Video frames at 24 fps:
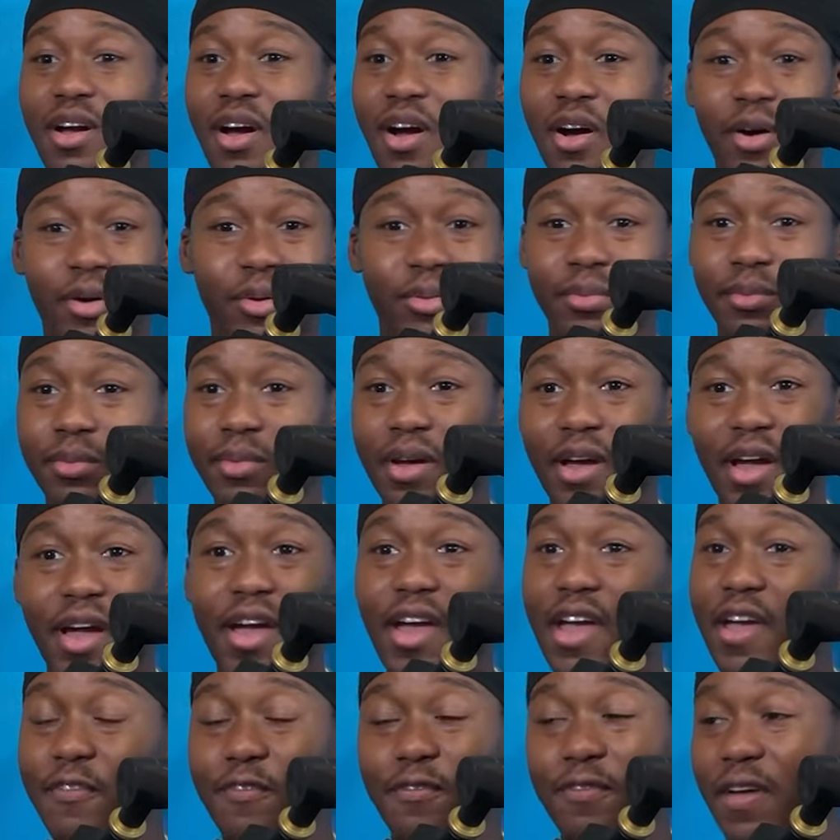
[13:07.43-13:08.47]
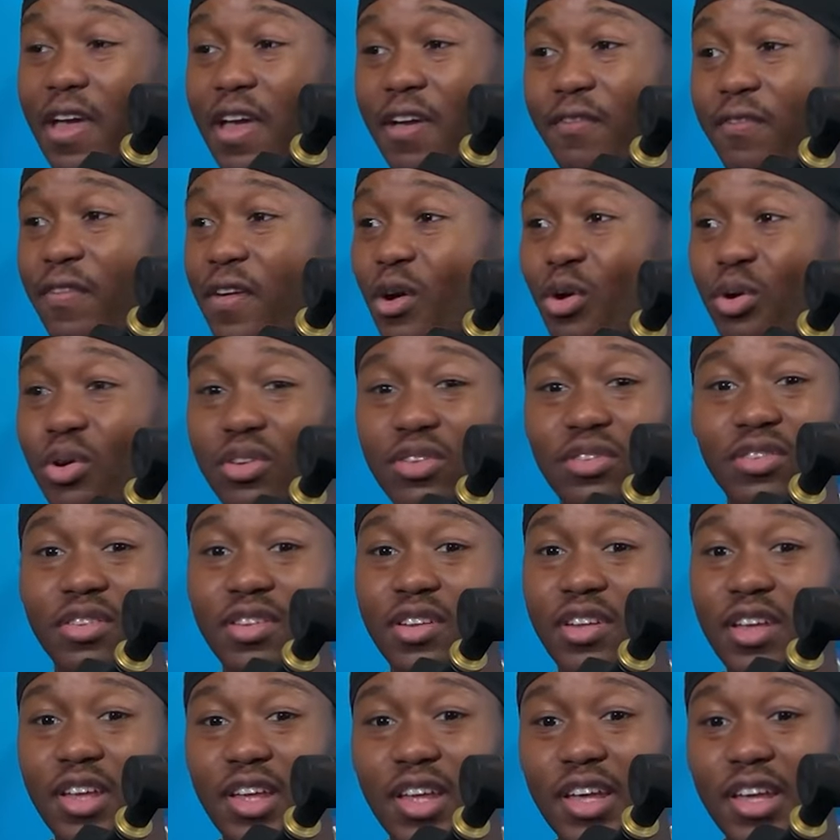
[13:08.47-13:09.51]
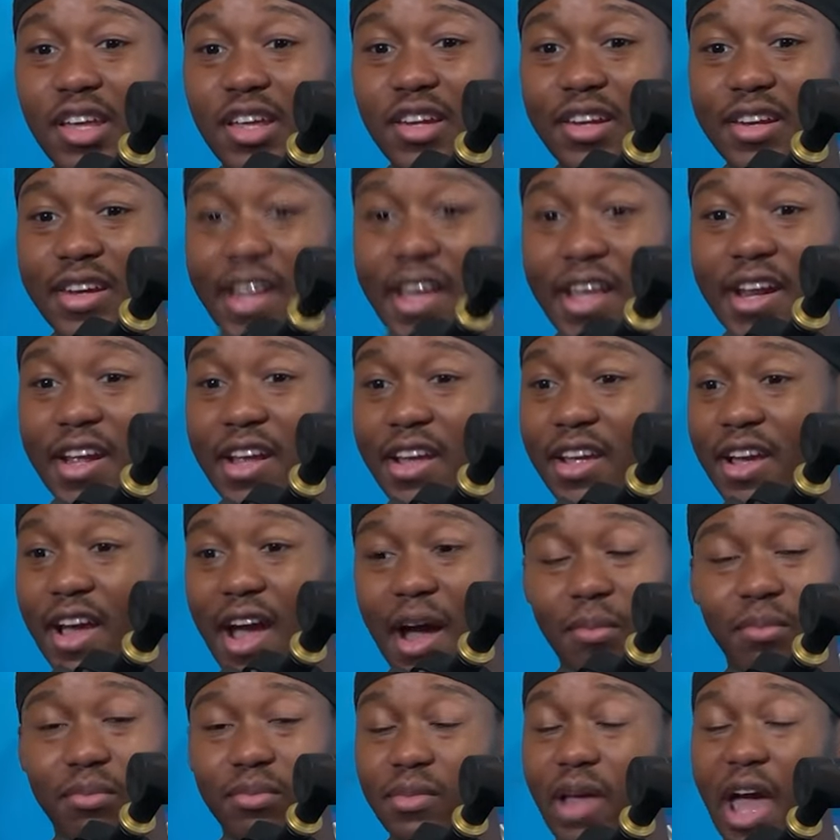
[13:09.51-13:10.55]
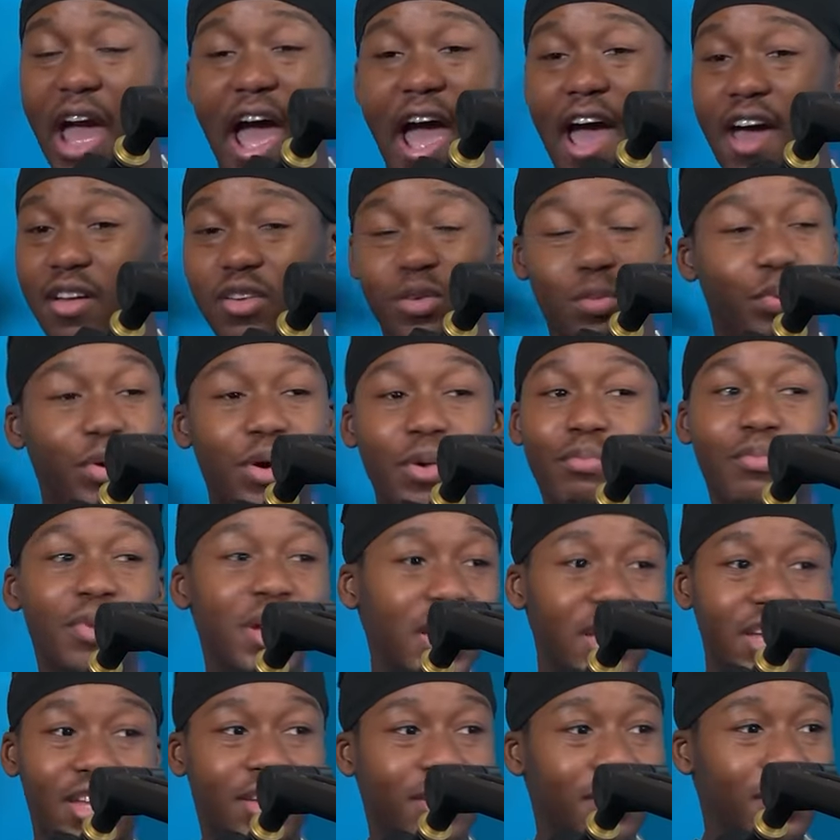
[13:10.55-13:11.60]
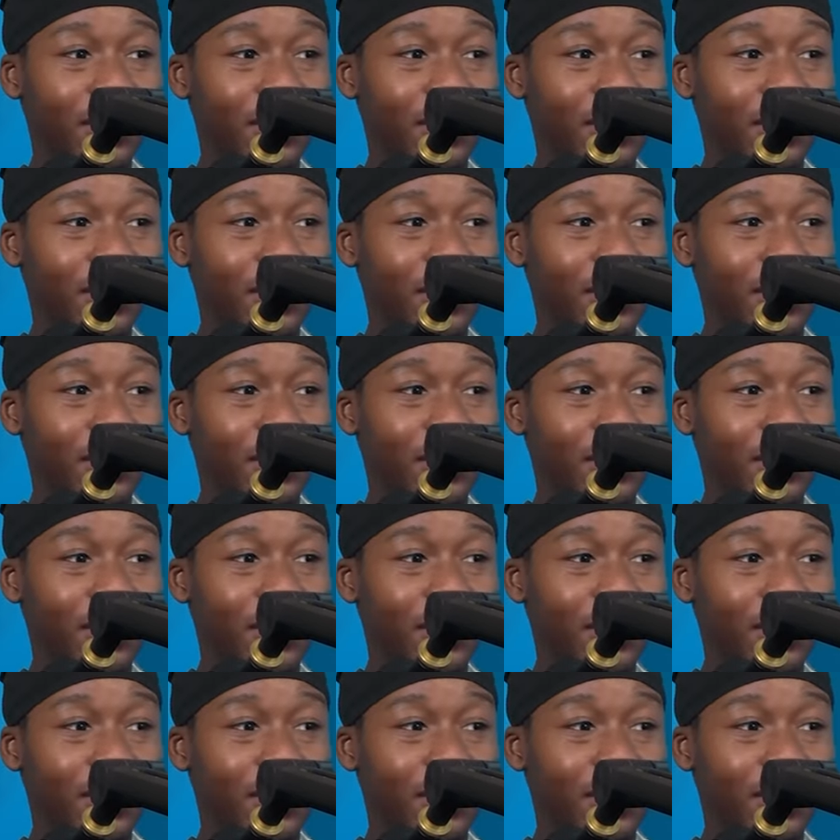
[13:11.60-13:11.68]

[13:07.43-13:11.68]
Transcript: Oh, if if it was Diddy, um, I had to put Biggie.